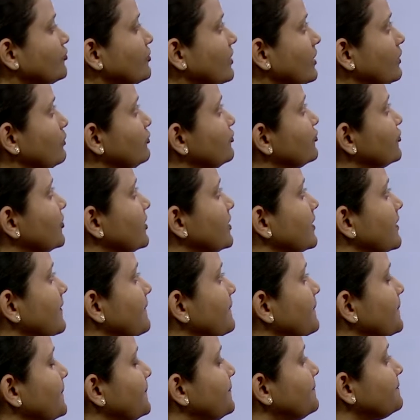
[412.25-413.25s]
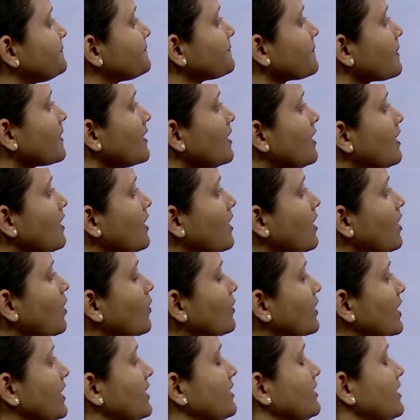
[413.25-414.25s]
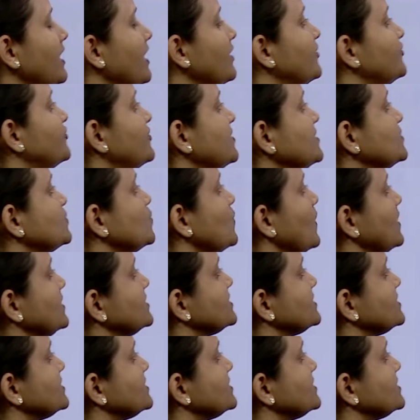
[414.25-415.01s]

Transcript: solution. Okay, next is when